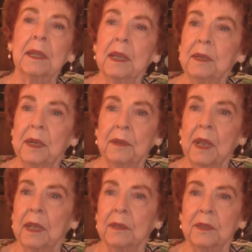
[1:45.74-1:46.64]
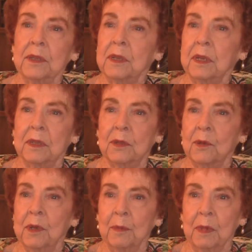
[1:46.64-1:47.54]
And they did that just
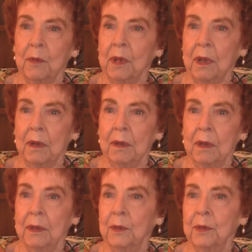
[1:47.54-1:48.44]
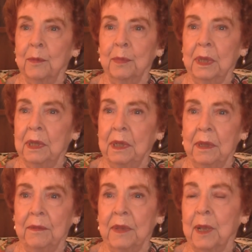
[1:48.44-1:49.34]
extremely well. I couldn't
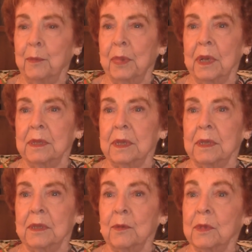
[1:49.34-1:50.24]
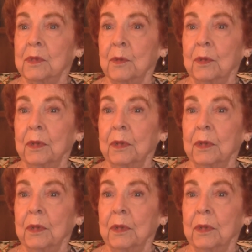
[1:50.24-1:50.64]
believe that process. It was so